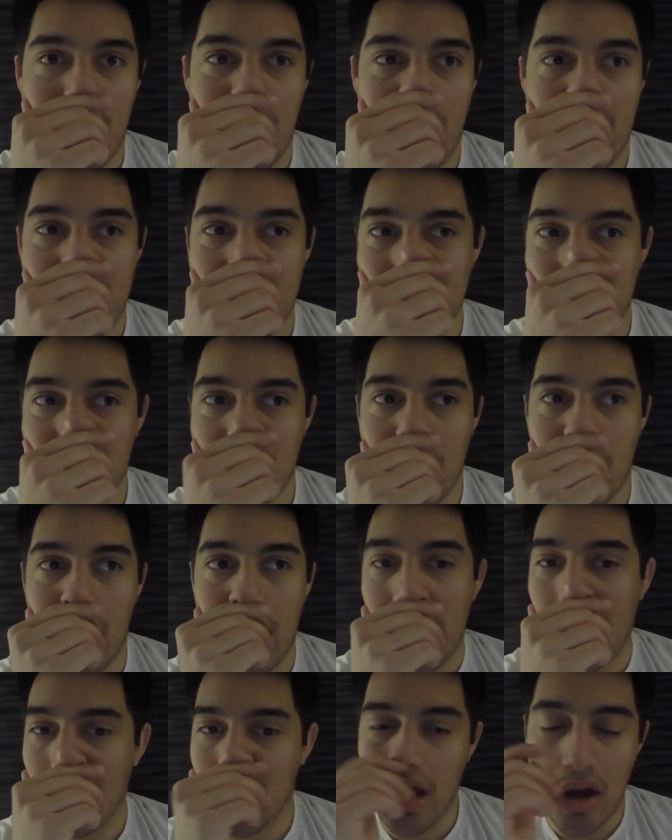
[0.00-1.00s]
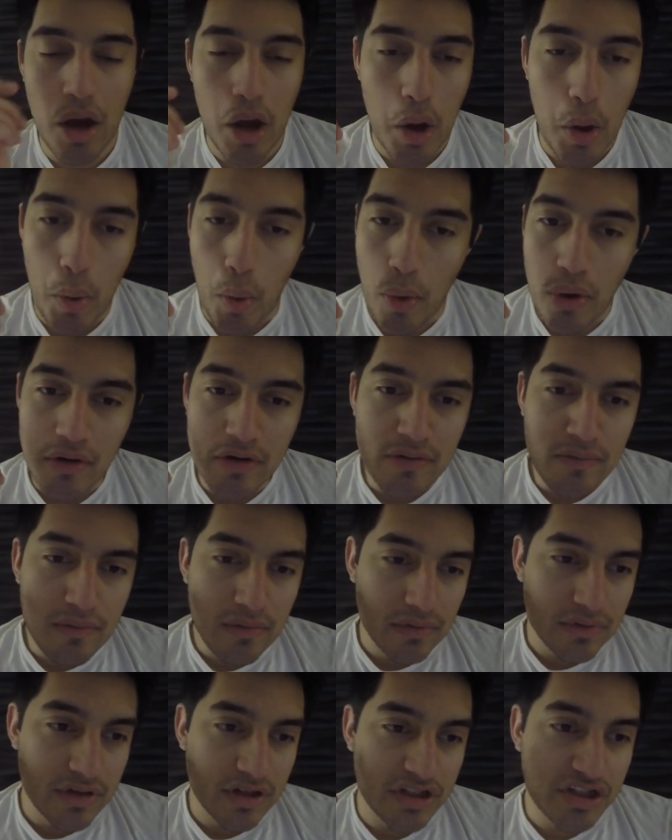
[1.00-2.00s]
And so I go
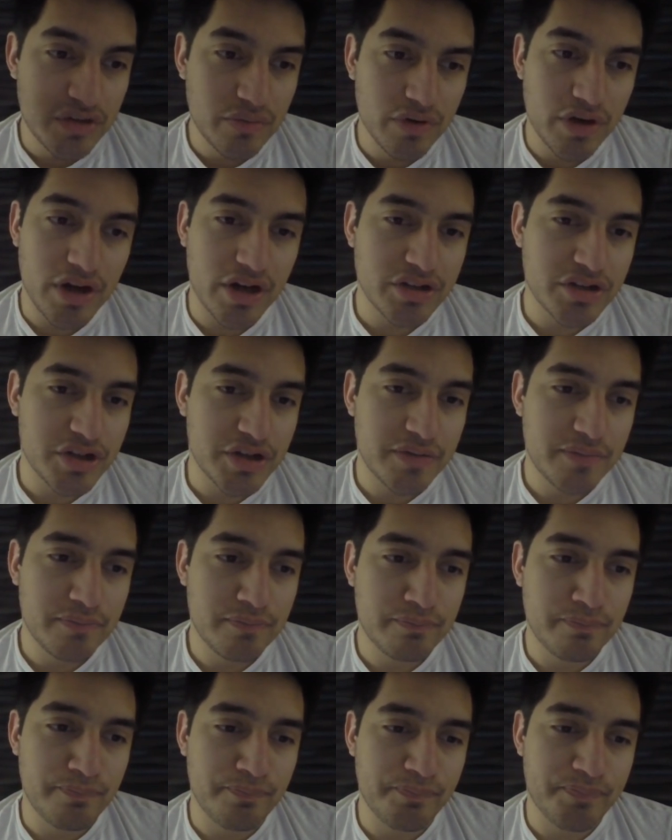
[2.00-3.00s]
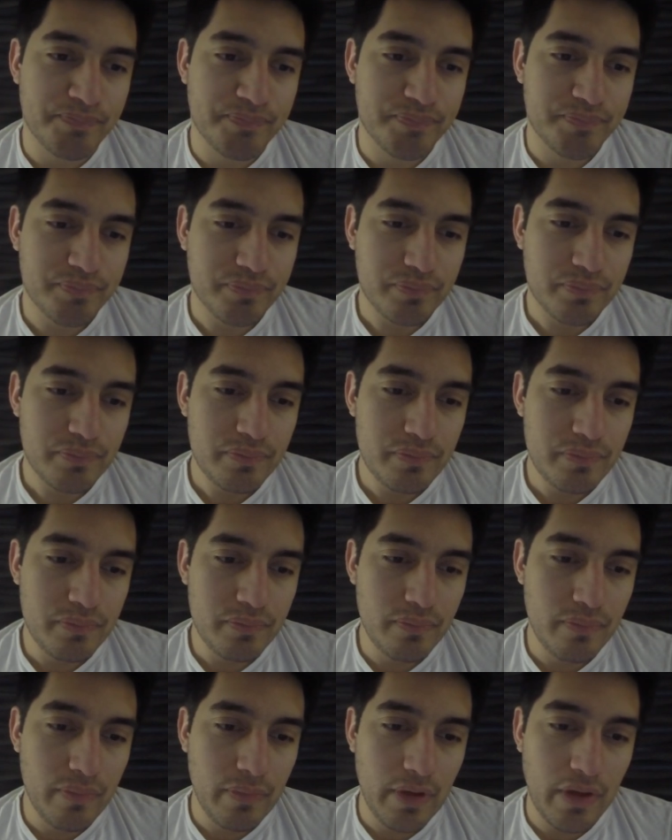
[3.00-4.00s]
to G100.
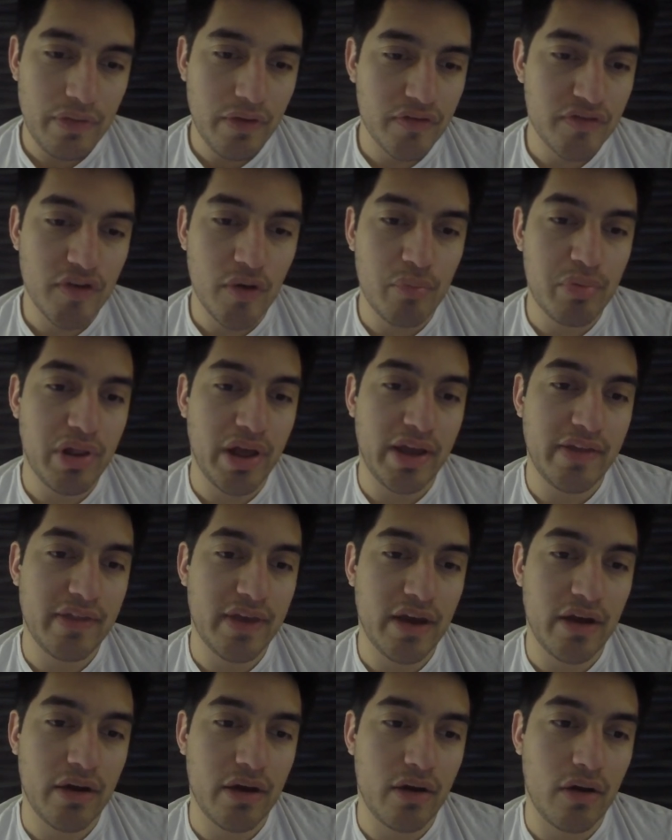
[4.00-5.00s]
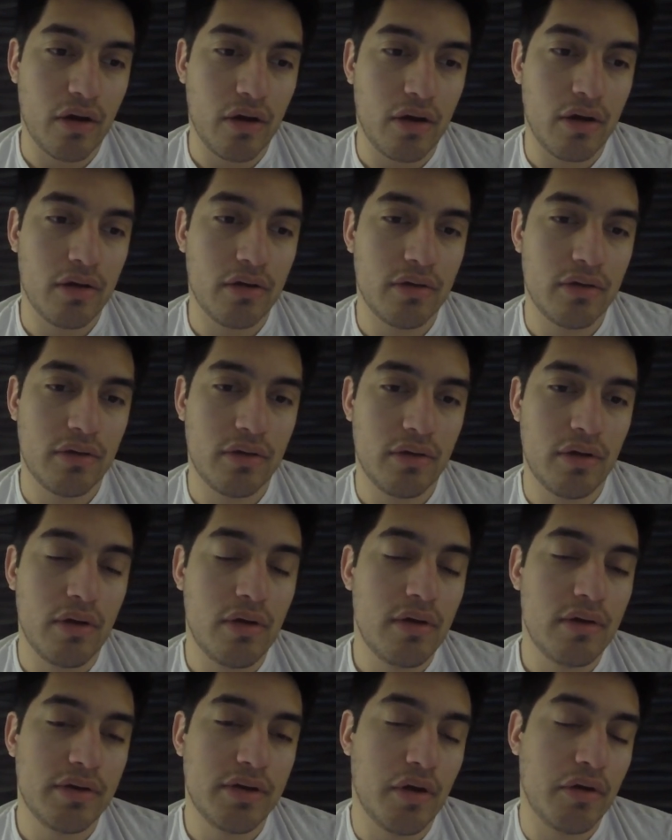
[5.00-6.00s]
There's no plane there at all.
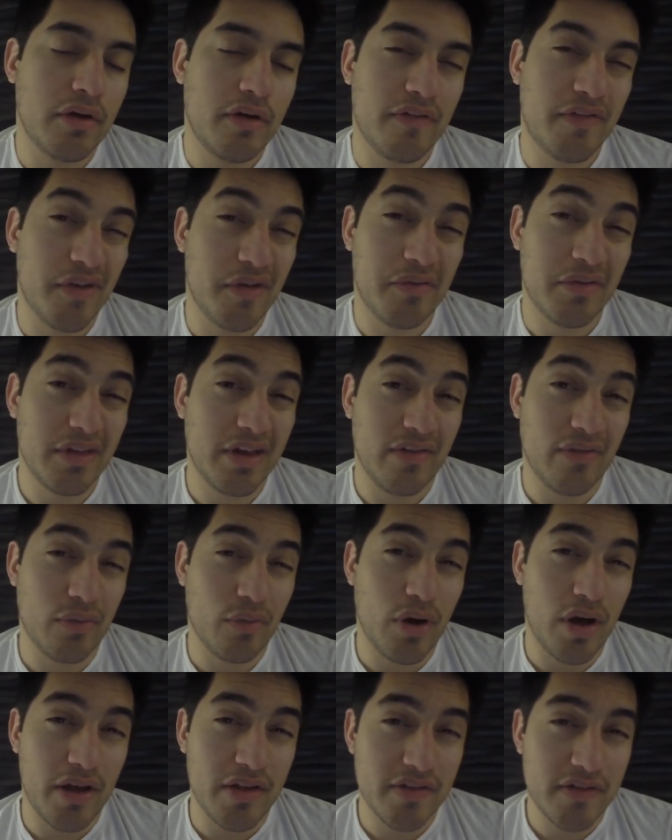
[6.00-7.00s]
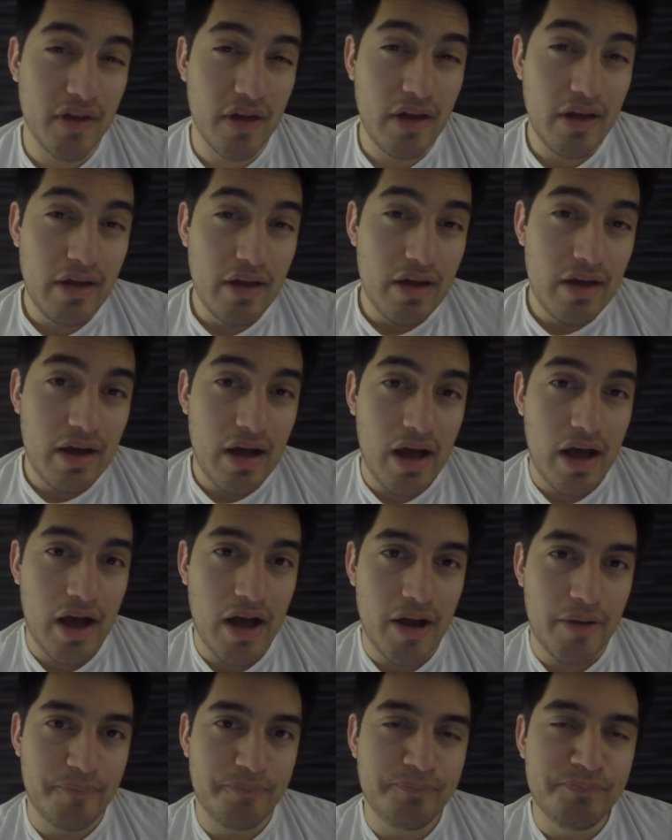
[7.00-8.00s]
Don't know if there really ever was.
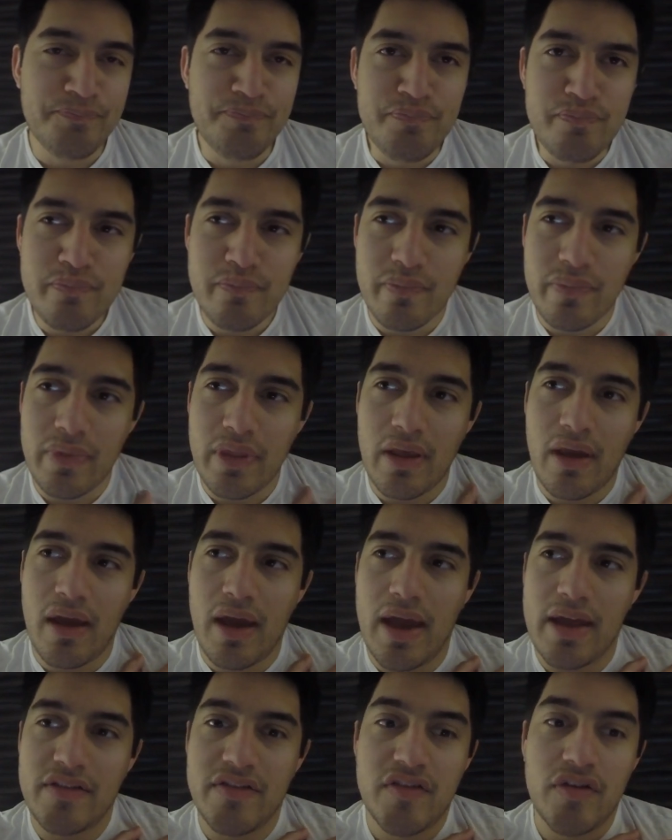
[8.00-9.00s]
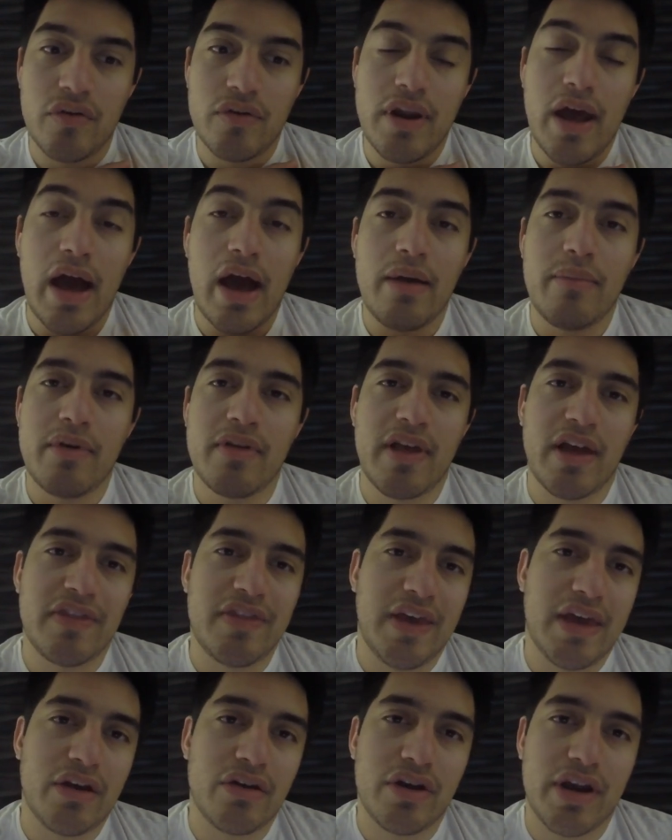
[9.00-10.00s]
And so now I'm in like
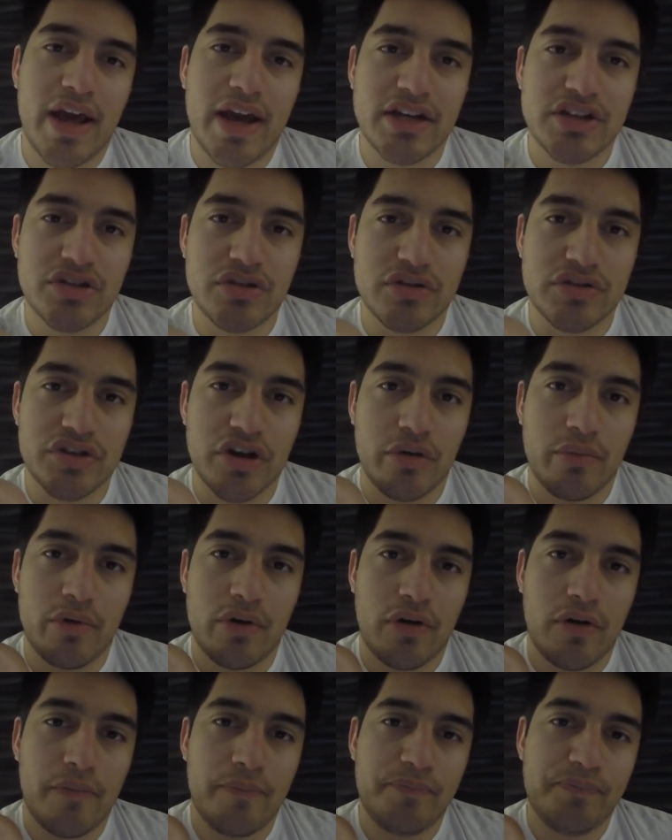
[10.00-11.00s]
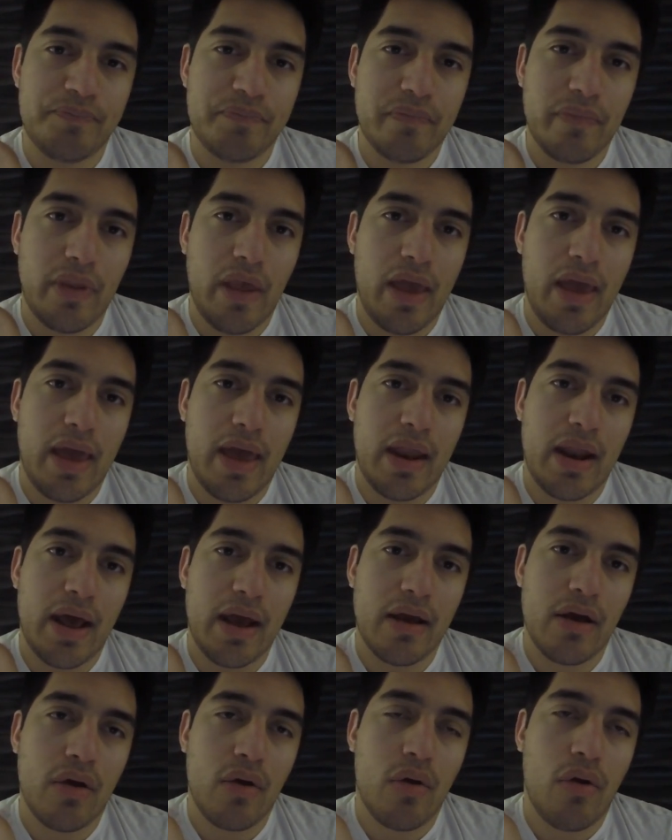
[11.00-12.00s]
the international terminal, and
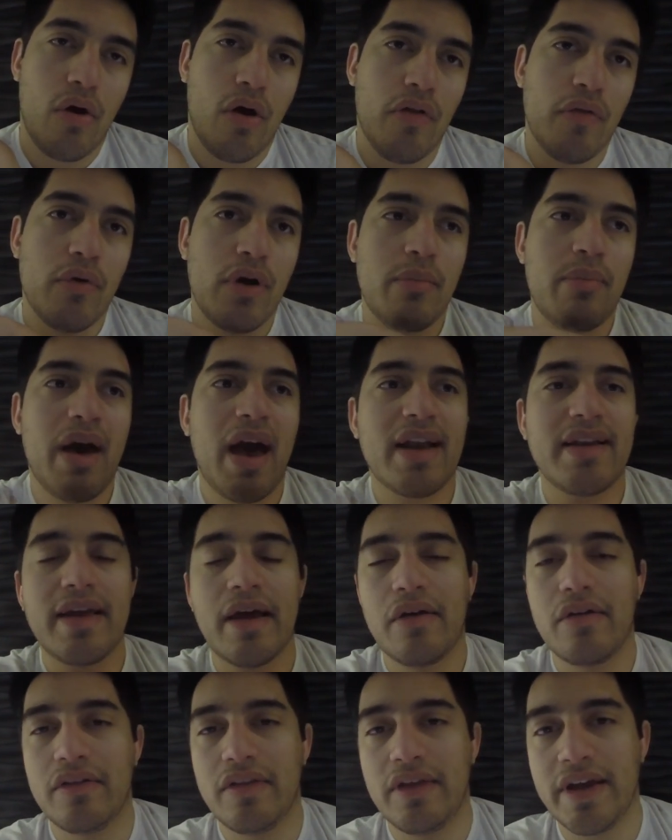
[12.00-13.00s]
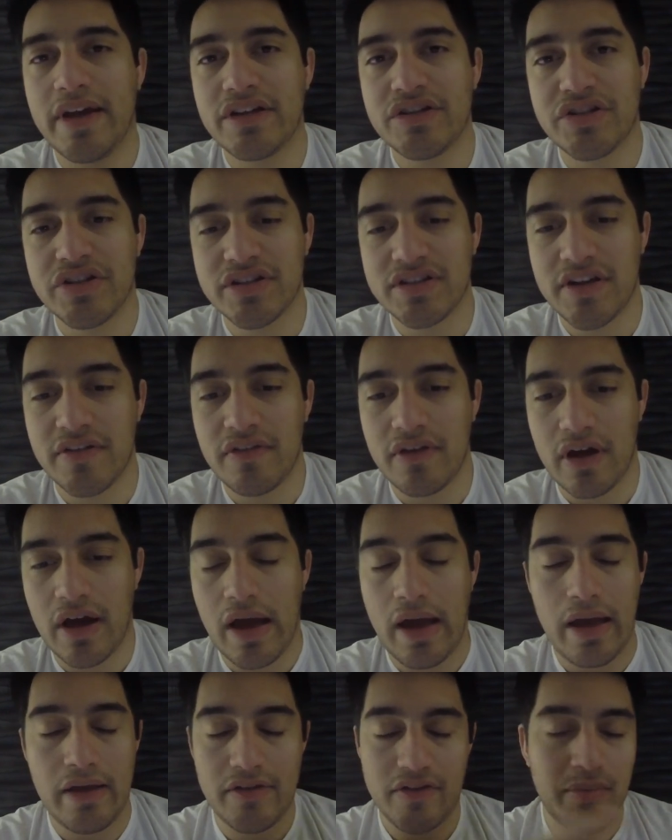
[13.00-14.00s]
I go all the way back down to the entrance of
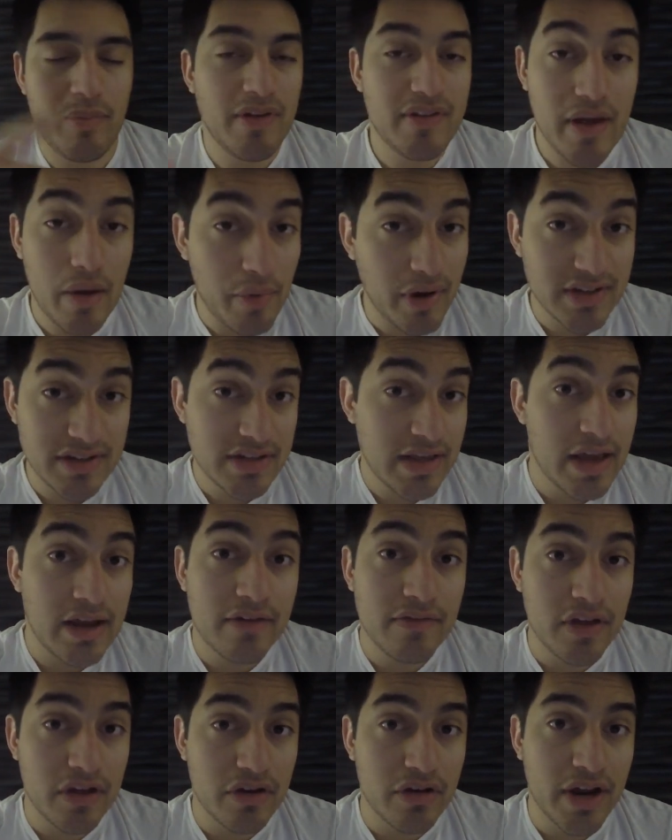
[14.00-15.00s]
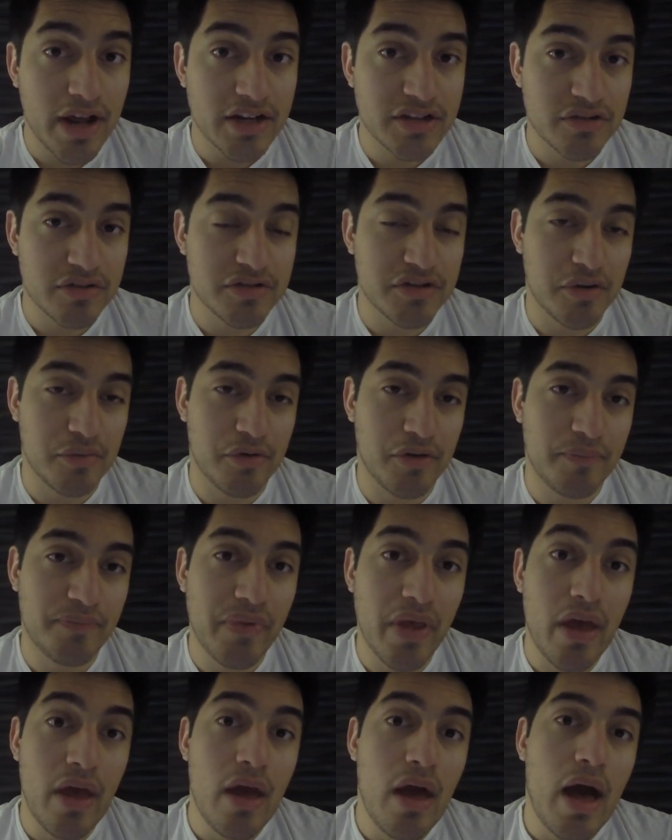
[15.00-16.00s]
so basically I went to the end of the international terminal.
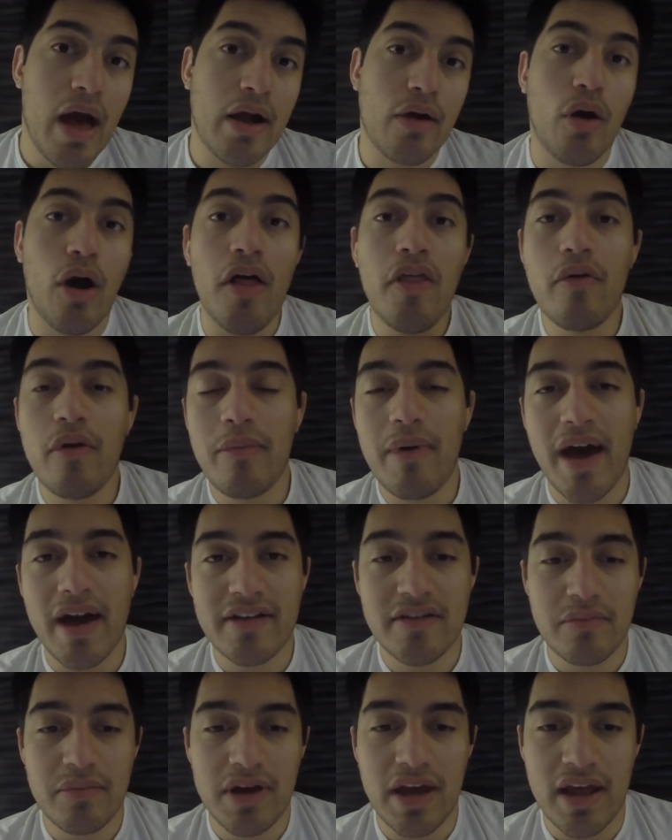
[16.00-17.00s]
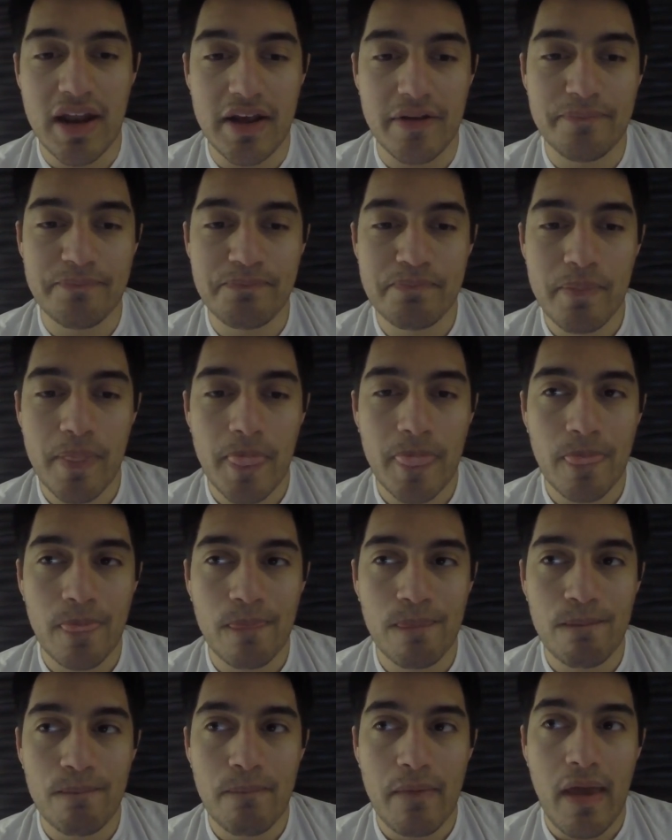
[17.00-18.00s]
I go all the way back to the beginning,
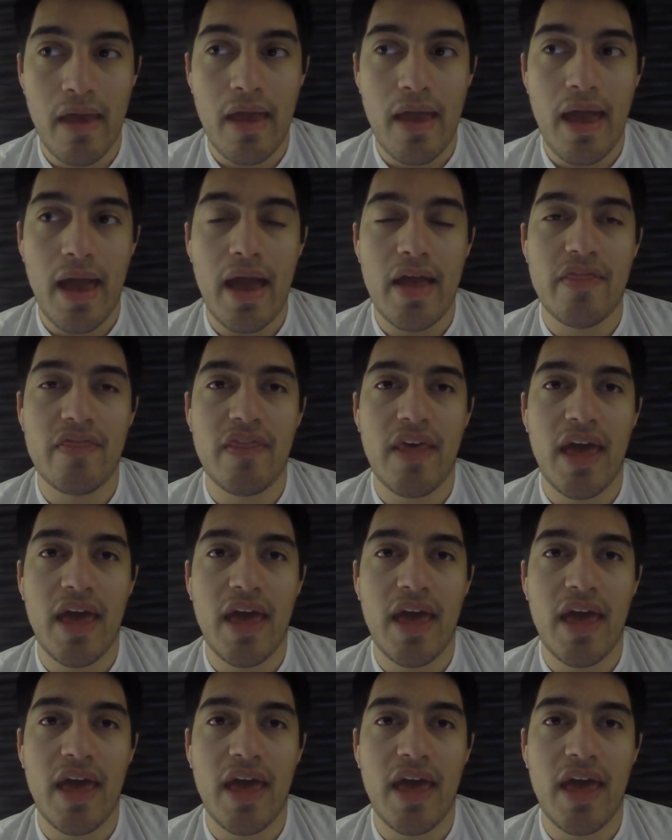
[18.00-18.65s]
and